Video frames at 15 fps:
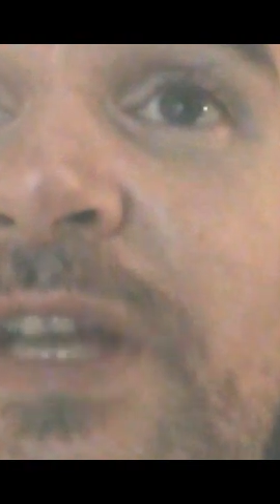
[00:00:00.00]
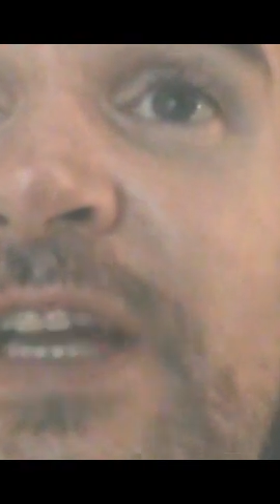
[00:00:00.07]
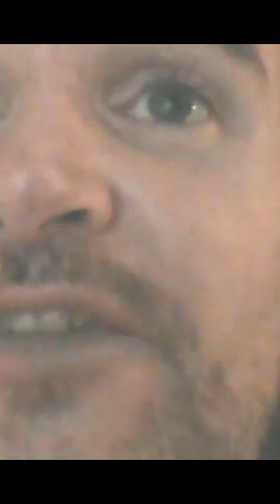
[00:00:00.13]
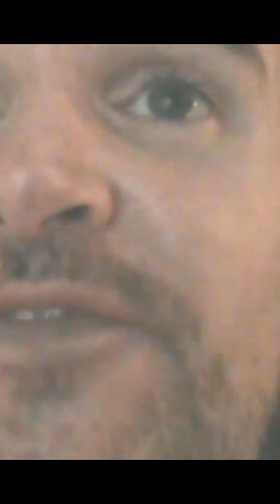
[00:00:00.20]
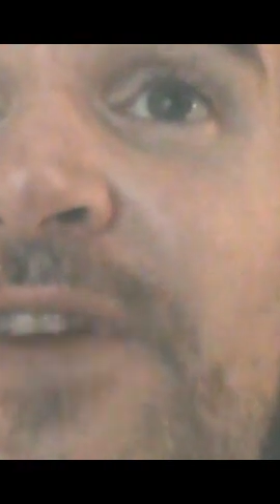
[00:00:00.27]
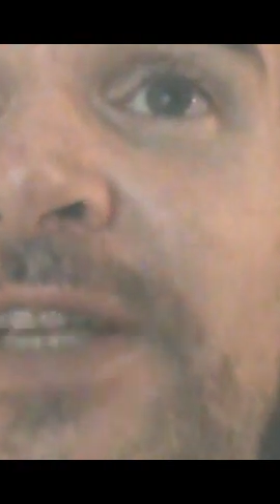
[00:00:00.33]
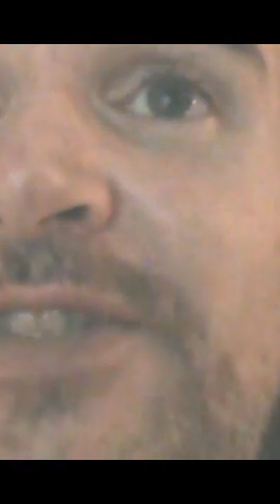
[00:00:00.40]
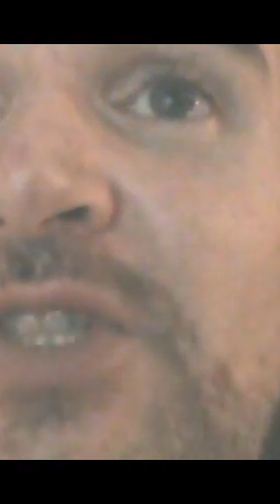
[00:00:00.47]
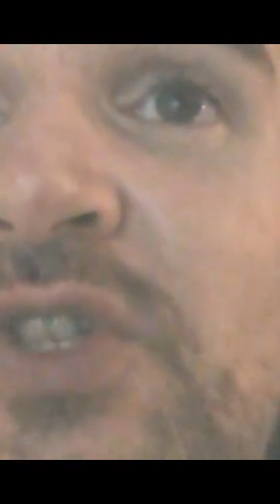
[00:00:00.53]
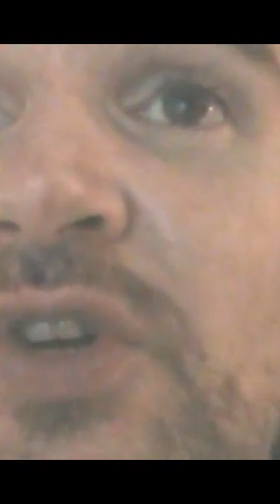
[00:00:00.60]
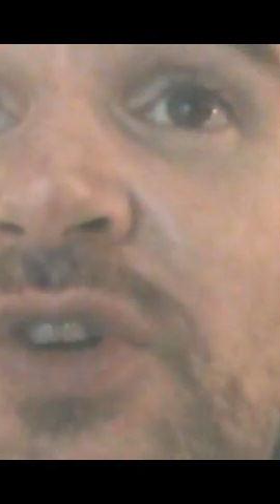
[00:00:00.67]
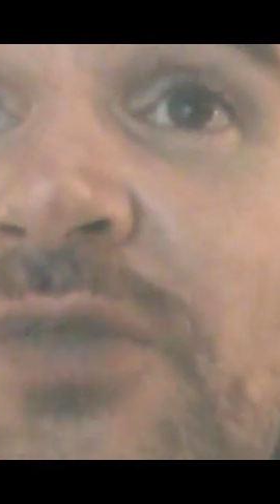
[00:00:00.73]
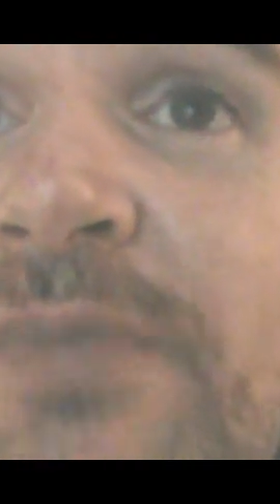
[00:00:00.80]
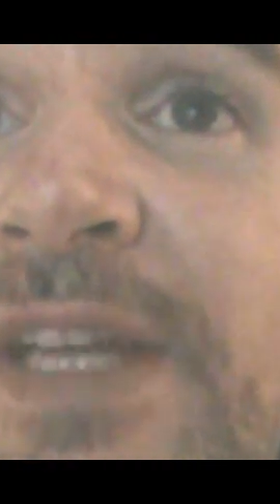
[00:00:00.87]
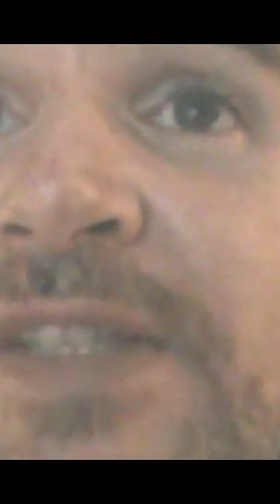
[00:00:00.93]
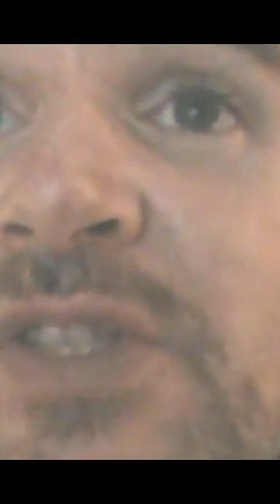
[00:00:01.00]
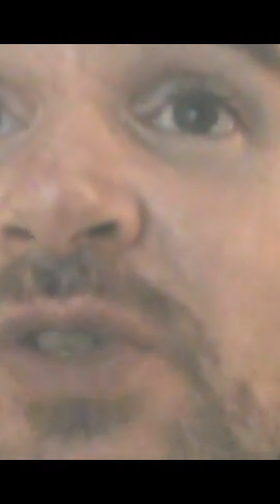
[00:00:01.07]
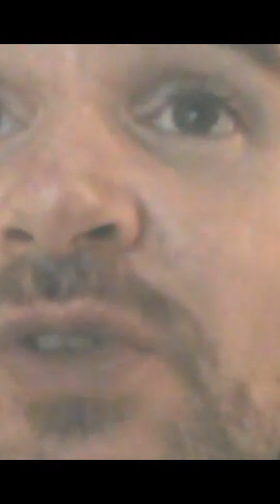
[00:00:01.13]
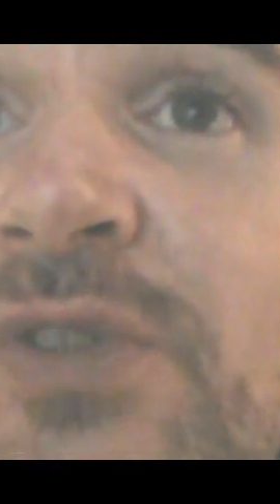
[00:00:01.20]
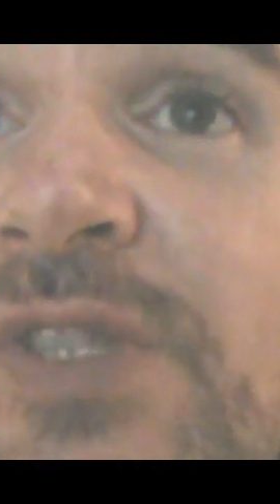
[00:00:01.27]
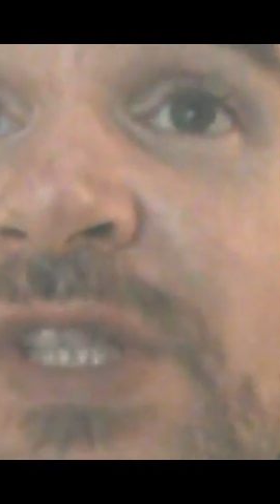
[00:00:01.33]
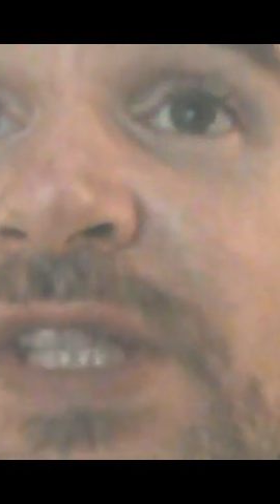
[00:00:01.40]
Alfonso
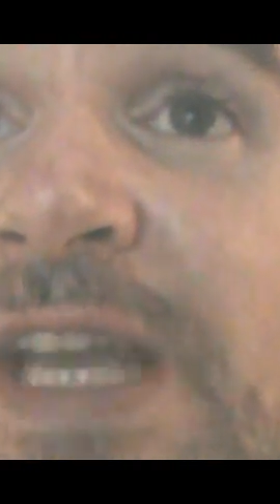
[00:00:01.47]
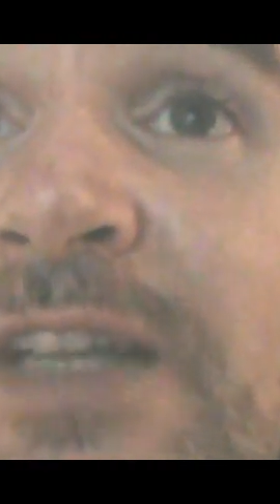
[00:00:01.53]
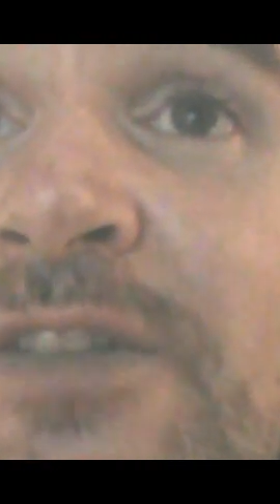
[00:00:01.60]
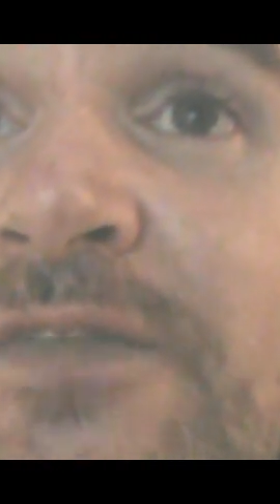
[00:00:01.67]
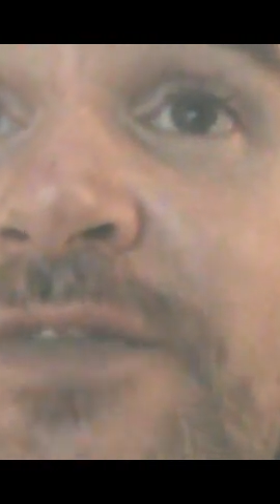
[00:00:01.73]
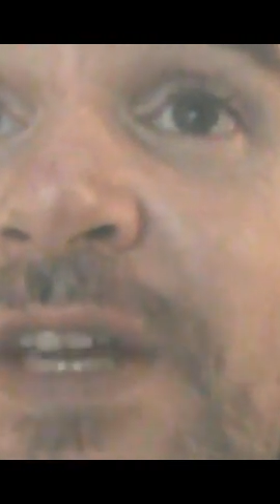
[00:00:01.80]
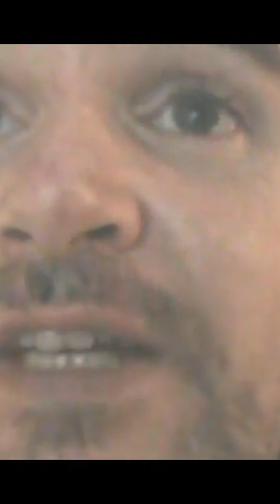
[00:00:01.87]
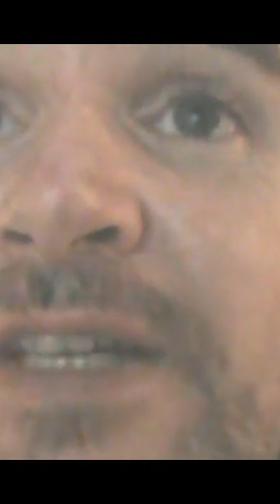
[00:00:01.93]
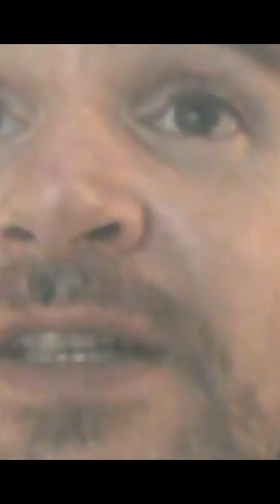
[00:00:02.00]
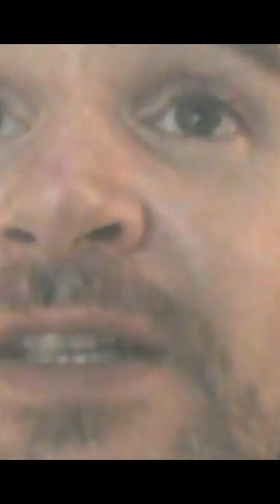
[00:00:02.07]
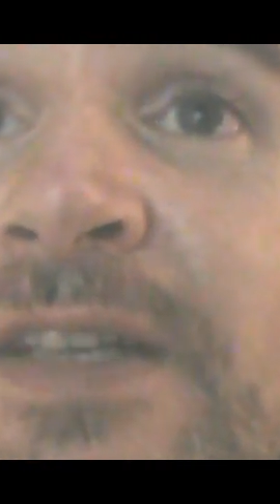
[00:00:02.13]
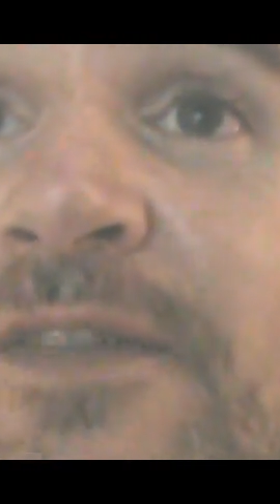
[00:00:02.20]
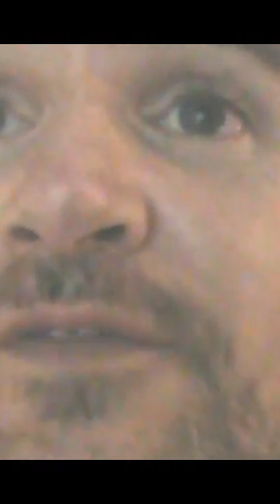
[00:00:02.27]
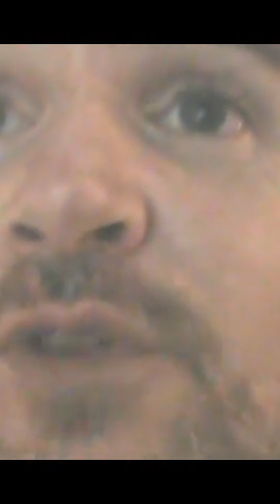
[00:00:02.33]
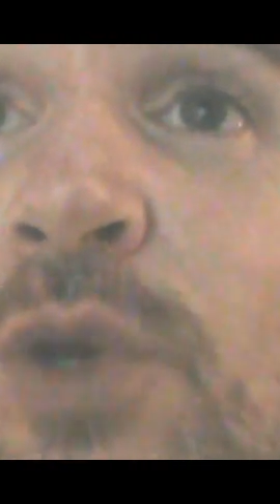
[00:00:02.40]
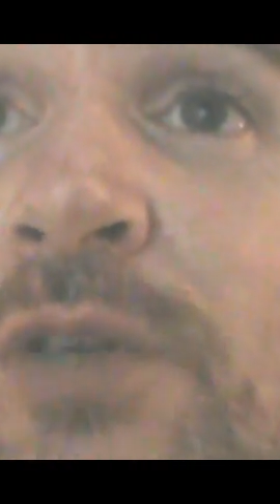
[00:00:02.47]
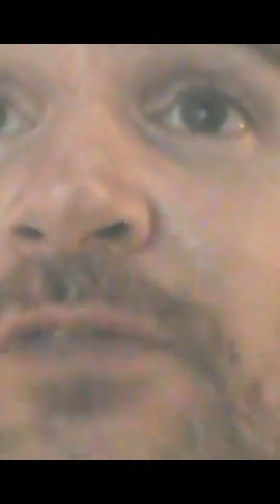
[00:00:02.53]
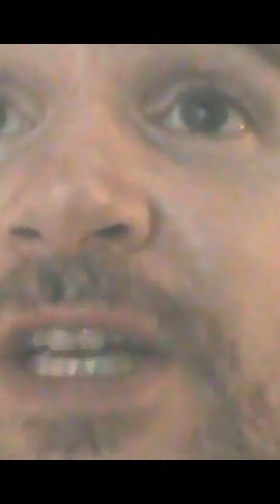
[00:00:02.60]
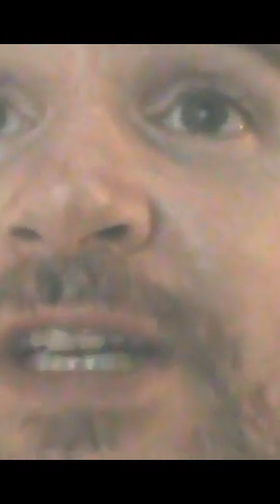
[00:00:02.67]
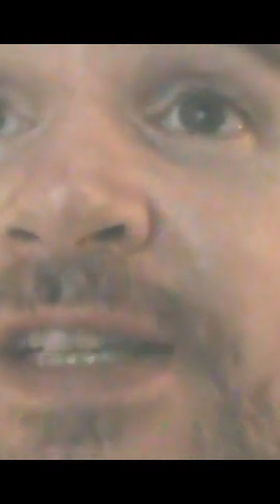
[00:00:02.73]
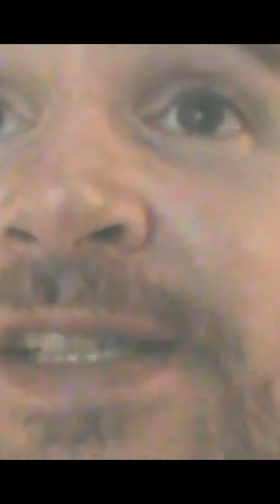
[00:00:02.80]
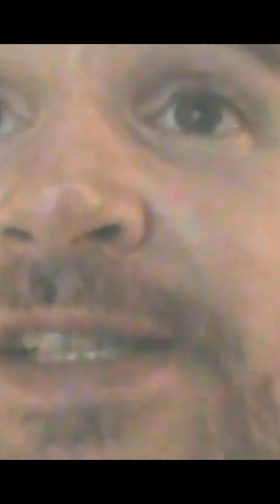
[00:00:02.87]
Mansol Salva
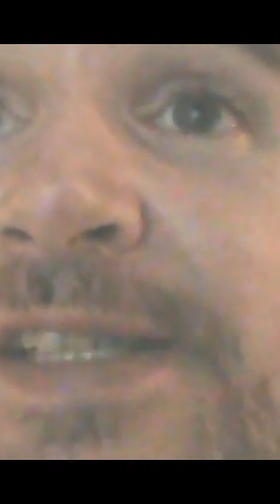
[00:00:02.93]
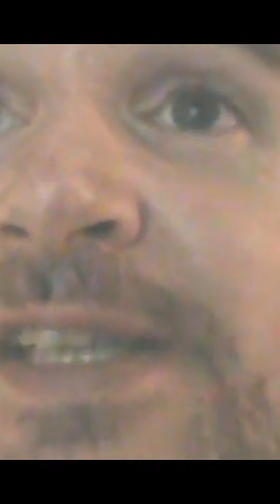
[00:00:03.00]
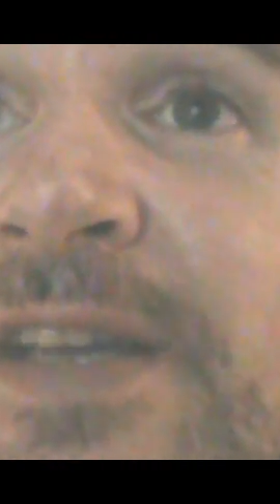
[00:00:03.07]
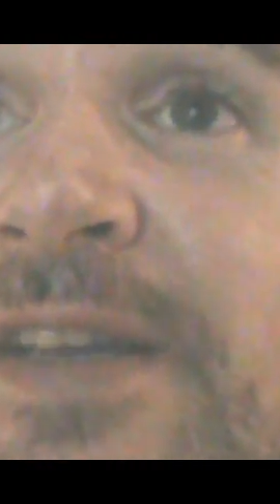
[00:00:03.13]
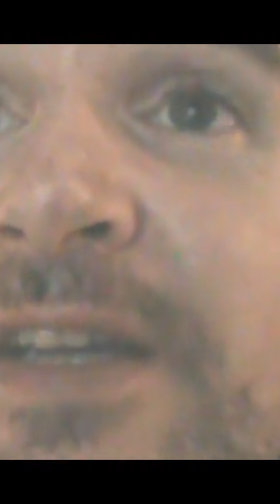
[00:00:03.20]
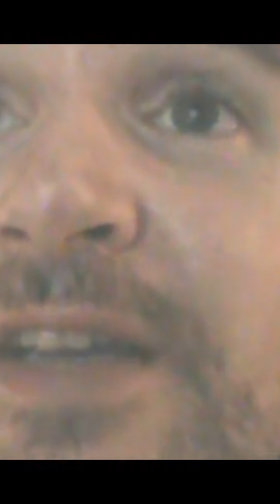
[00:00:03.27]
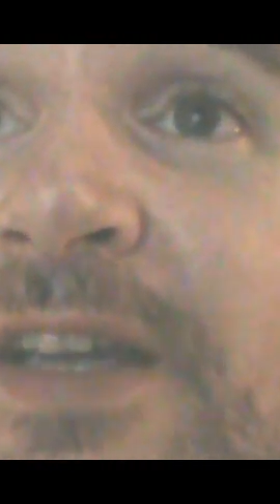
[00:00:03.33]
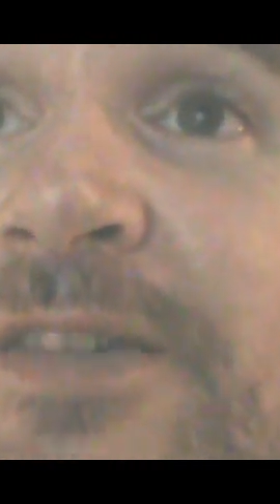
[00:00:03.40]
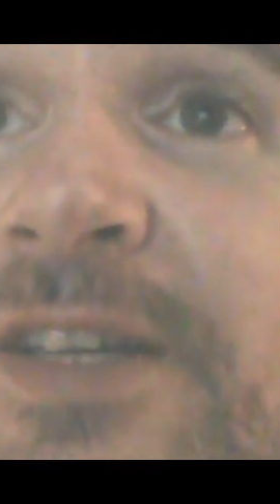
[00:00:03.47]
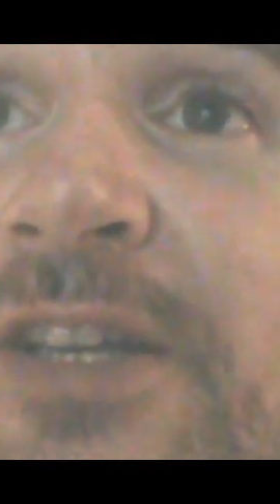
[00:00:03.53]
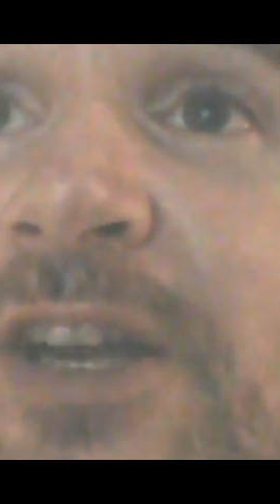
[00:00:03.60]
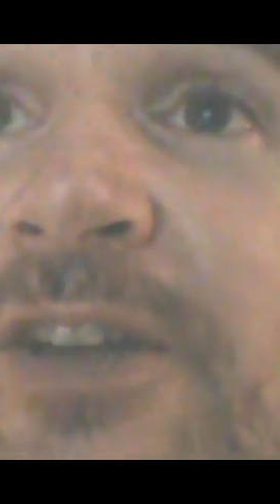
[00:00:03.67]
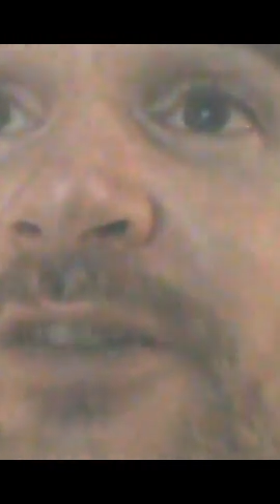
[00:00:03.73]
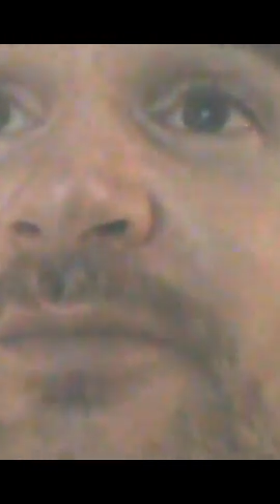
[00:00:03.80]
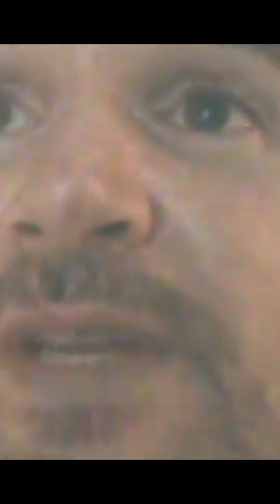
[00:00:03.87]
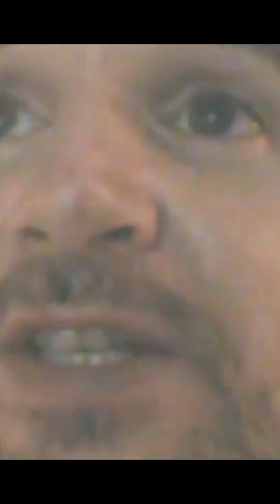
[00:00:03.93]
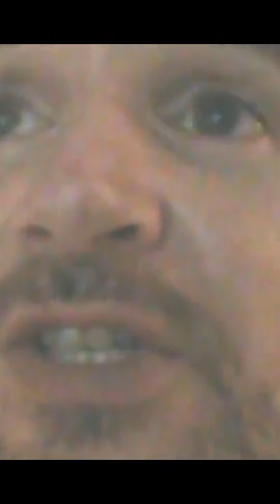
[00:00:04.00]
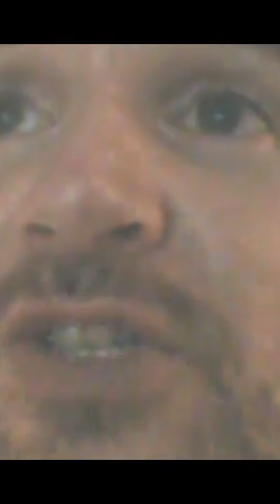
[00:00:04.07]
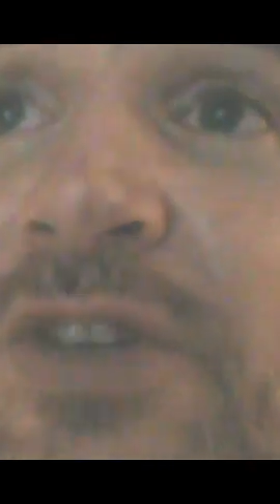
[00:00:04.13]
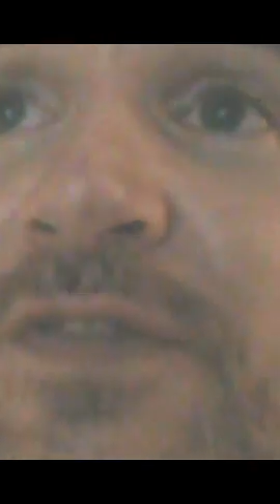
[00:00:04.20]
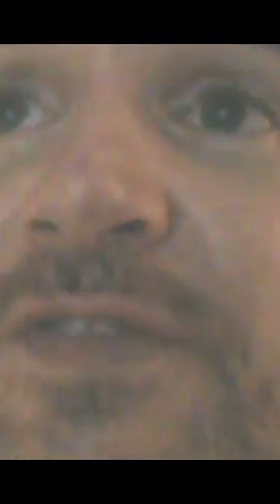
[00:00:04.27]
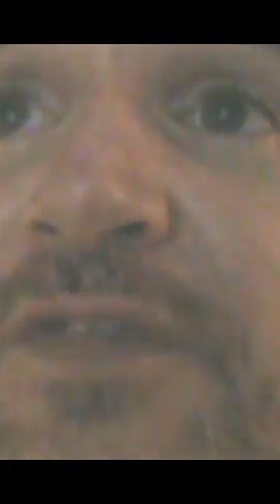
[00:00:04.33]
Flores, and the current
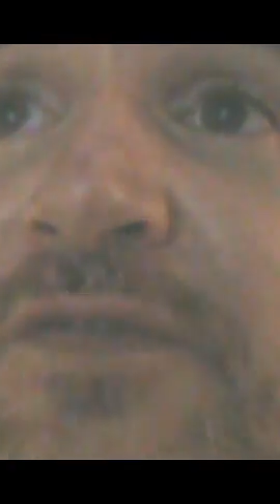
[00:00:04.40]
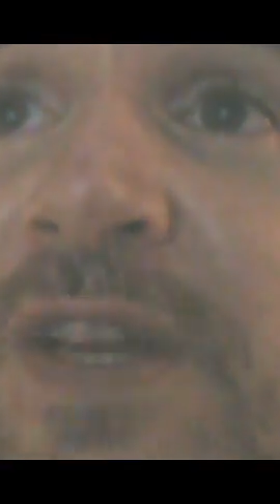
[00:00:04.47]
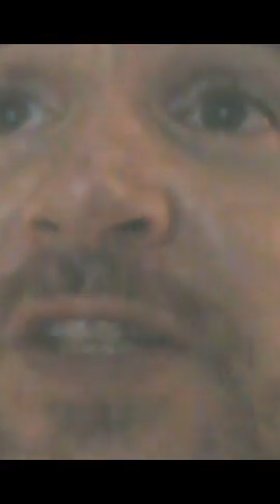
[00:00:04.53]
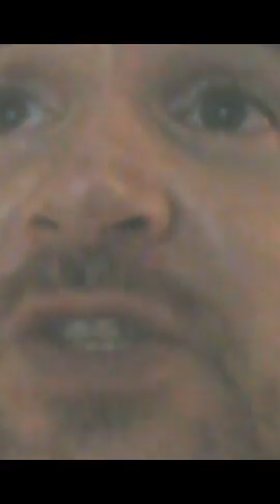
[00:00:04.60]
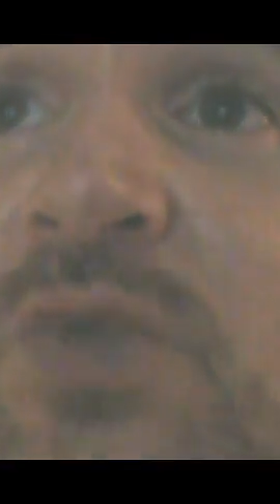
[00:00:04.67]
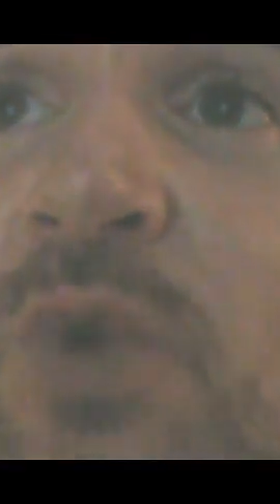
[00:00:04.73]
Minister of Defense